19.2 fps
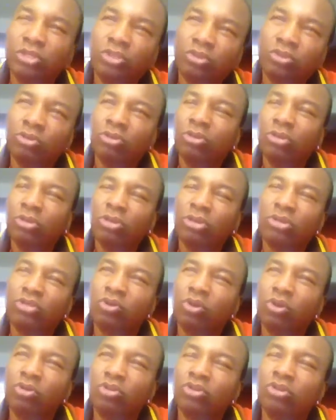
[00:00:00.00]
to
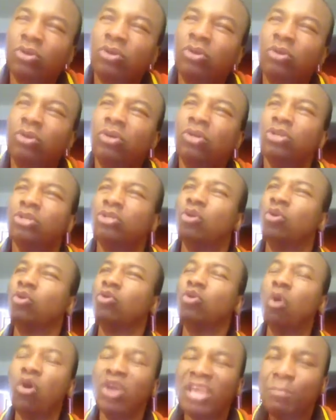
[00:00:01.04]

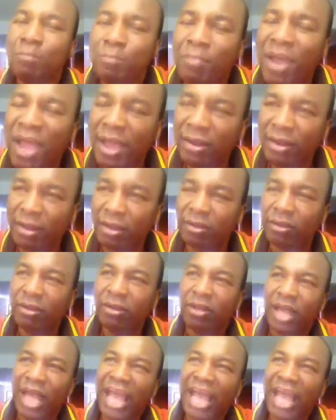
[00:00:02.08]
know him better,